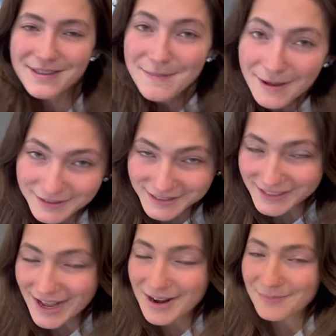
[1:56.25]
the most
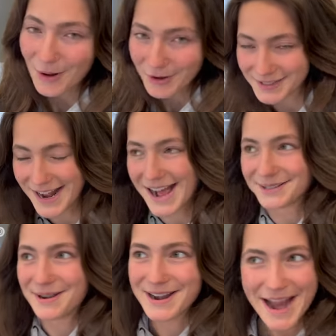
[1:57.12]
exciting part is that it
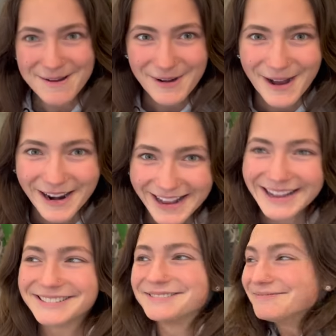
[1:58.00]
has my name on
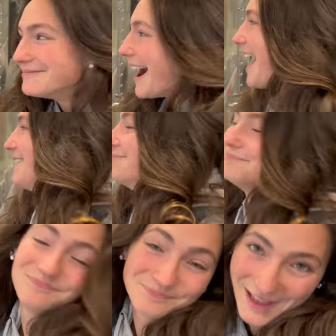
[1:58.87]
it. I,
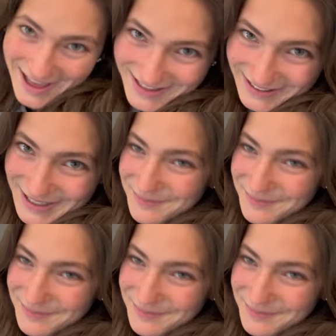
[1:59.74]
I think that's